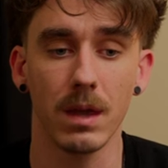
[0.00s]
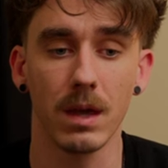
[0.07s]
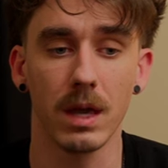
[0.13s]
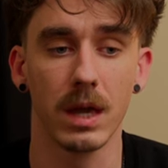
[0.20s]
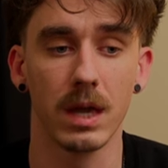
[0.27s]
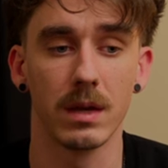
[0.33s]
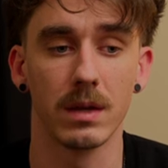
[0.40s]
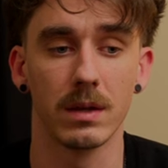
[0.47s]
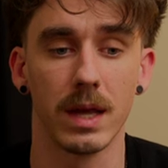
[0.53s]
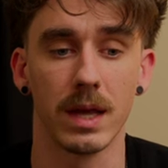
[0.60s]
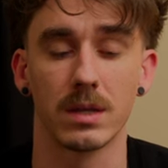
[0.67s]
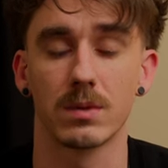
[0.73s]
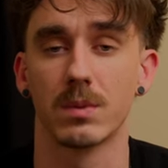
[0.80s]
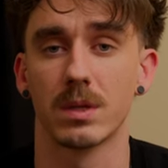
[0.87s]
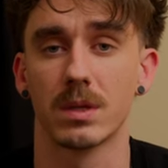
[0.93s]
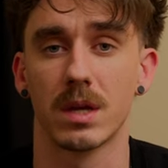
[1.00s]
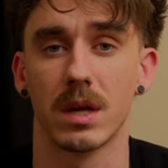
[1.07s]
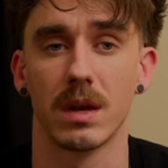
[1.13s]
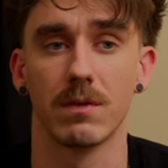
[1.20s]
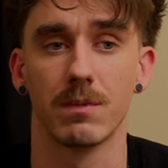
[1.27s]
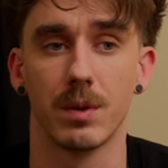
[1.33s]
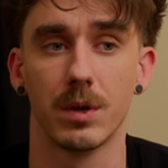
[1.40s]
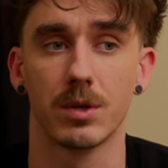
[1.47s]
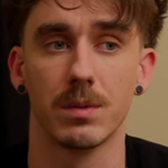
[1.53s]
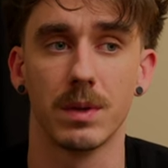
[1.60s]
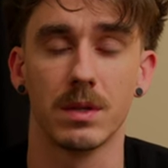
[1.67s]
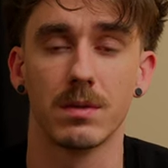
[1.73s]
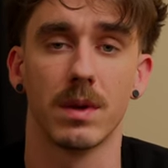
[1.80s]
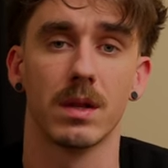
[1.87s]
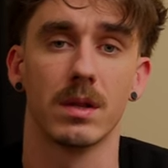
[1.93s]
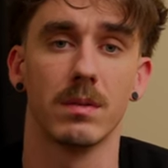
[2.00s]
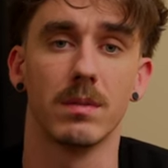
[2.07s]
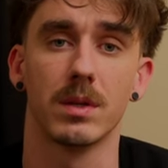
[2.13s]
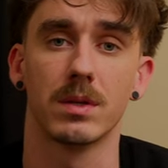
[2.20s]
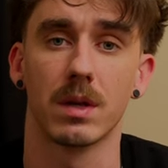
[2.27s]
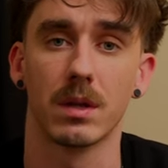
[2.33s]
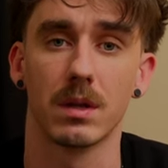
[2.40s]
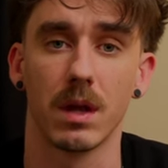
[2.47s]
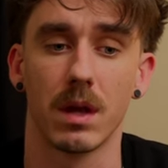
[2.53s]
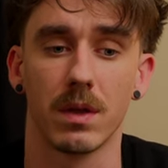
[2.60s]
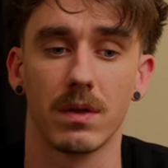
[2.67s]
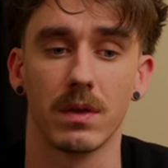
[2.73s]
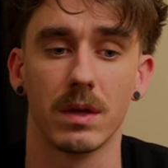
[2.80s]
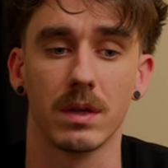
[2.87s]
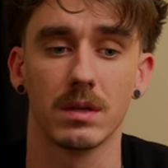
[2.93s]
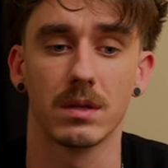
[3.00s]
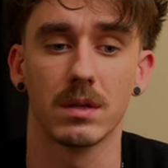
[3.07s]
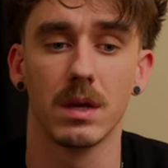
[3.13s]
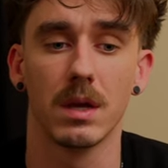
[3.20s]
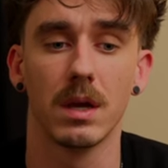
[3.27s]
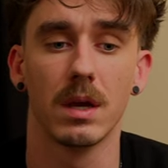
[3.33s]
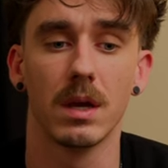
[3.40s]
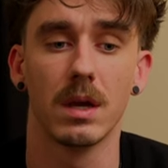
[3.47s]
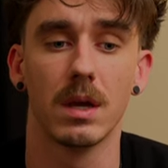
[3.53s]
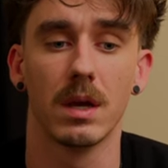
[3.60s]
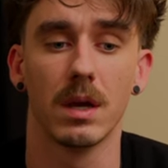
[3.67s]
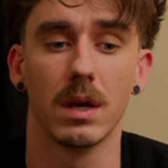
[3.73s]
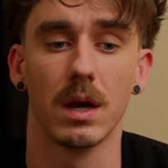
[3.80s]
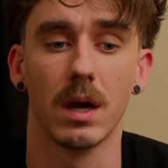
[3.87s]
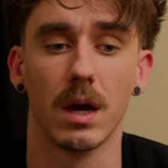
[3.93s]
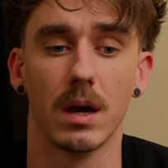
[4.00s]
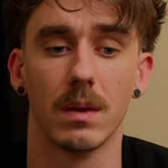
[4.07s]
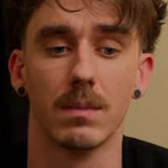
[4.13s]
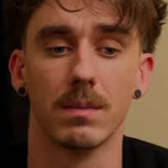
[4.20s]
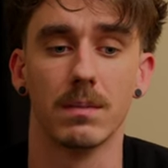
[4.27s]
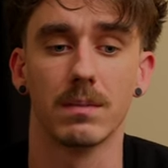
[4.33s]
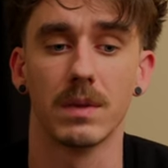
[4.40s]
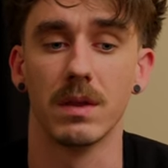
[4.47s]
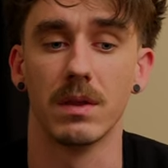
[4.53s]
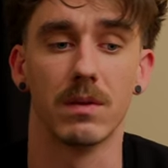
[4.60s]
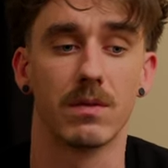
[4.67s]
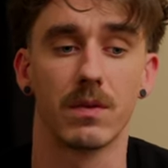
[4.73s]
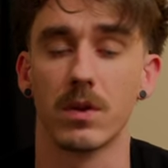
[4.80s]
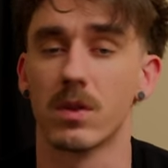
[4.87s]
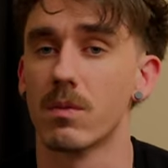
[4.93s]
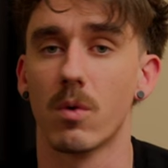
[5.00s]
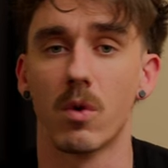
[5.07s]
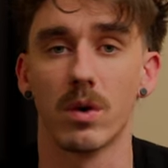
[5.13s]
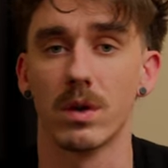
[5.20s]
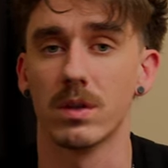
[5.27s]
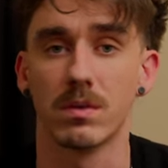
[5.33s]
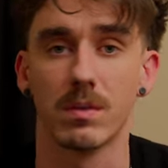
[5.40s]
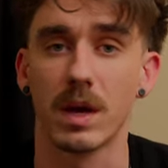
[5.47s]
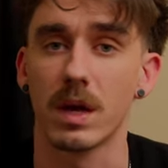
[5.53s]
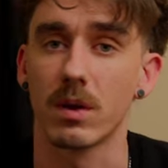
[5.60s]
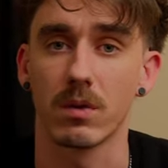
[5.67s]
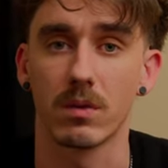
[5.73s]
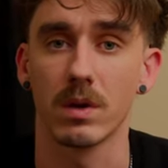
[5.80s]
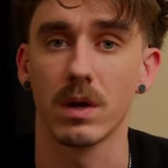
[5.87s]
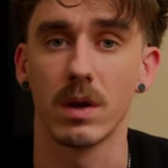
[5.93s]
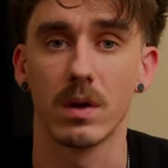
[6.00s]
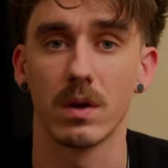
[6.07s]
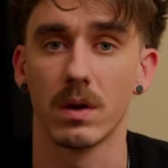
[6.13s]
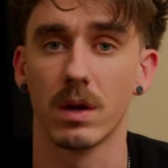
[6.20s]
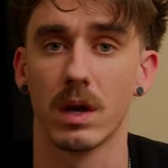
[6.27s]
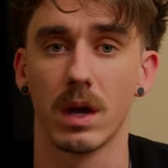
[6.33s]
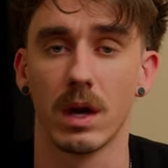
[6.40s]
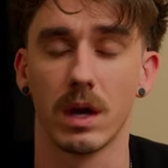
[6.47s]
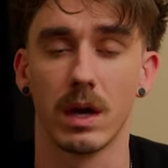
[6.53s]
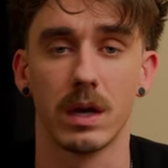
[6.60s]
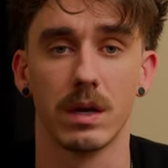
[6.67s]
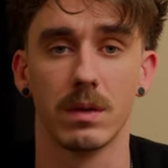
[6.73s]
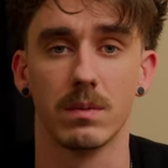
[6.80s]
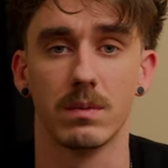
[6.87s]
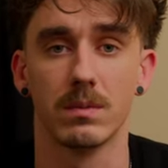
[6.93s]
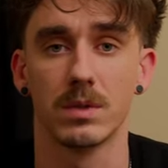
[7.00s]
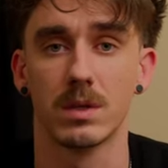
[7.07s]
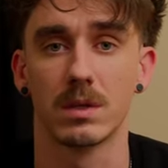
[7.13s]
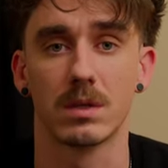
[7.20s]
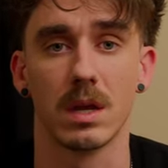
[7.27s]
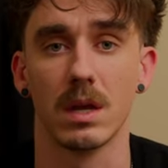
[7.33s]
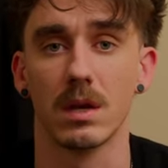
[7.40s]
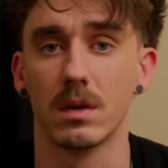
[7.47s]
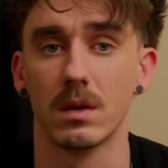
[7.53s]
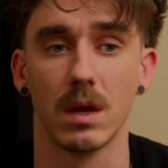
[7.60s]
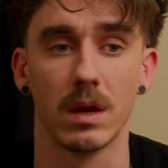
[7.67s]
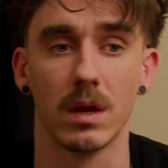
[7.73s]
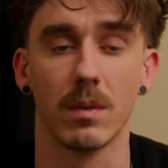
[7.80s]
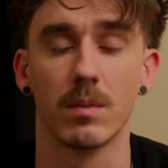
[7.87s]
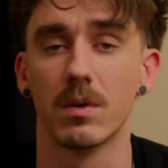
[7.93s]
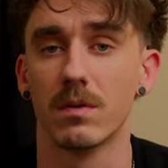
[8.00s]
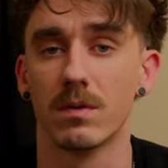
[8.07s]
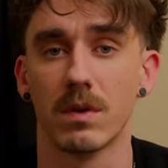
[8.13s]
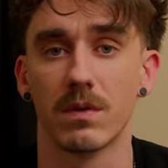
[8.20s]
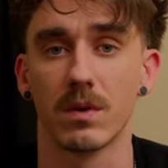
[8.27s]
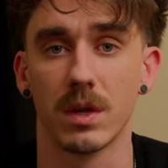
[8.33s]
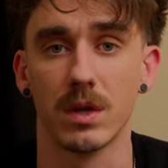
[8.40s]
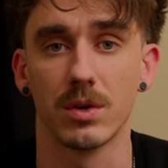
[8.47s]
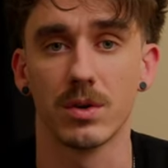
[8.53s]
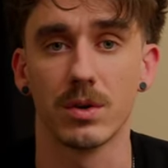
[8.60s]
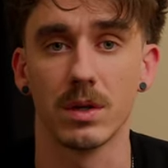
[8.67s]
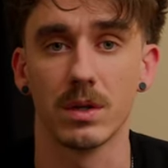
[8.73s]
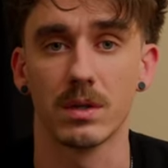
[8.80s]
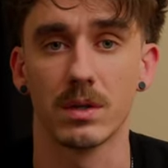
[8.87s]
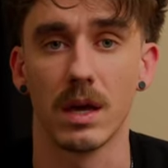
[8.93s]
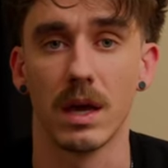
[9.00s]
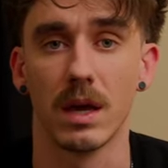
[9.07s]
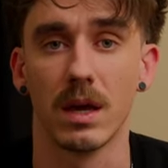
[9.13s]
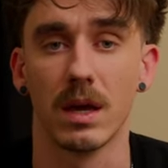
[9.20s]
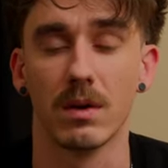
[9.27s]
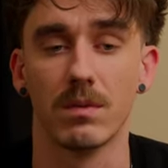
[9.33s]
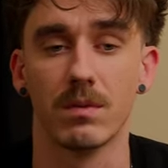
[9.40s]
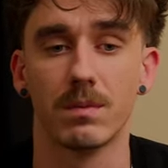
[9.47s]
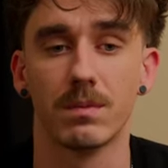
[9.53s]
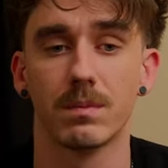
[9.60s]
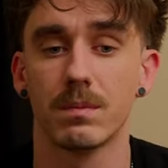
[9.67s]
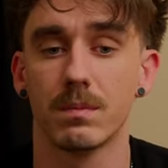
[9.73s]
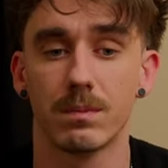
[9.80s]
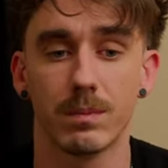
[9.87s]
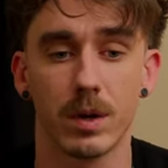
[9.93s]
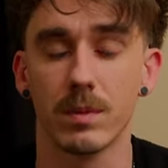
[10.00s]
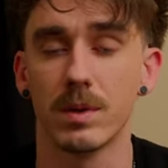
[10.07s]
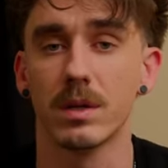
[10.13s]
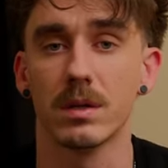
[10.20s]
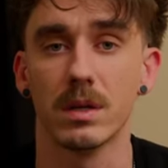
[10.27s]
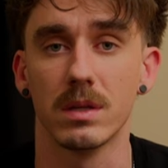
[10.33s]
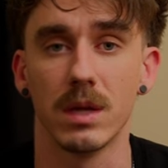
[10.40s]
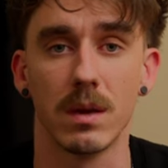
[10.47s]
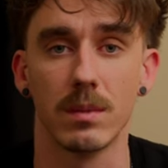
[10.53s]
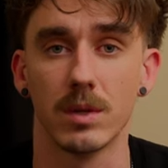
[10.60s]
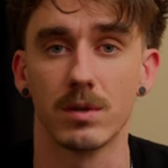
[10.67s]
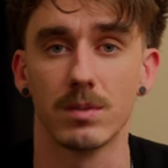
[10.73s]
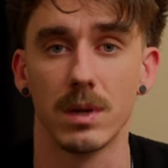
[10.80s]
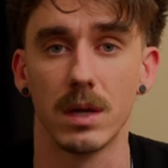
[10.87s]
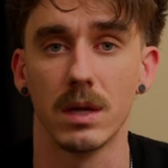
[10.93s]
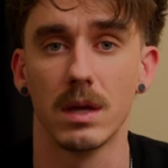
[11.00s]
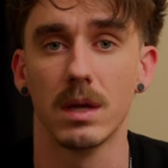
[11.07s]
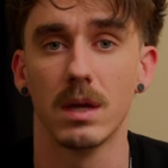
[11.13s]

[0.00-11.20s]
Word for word: And that's what's kind of pushed me to my limits on a lot of things. Um, and then furthermore, into my career, I sustained a number of different injuries that have permanently damaged me,